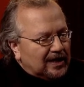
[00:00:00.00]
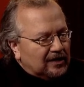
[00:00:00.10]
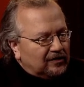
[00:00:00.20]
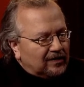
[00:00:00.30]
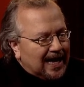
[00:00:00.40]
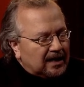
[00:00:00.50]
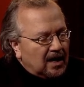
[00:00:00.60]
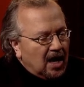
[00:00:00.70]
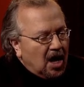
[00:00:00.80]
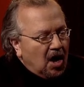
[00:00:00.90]
is that
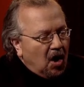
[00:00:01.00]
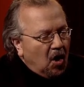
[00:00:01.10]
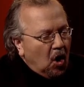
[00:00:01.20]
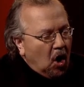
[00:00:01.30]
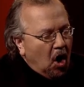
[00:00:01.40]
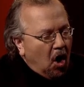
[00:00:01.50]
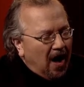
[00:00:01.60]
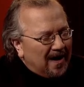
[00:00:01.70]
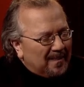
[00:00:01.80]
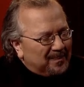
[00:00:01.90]

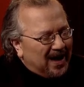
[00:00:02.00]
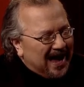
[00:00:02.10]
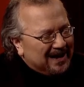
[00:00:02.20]
I